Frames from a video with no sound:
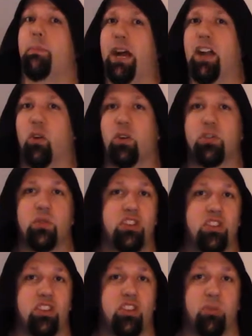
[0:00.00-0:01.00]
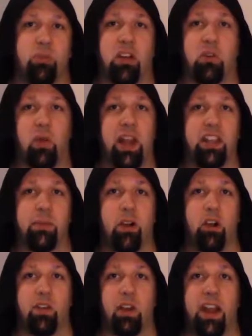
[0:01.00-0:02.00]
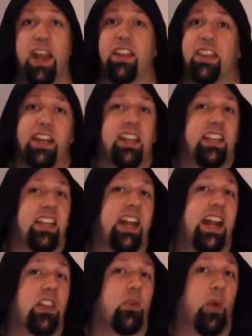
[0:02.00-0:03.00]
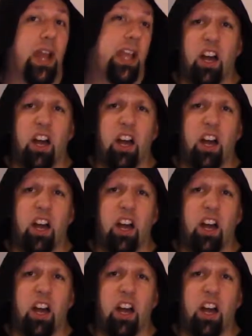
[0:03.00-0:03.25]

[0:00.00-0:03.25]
My horse was just stupid and ran them over, and they didn't get out of the way.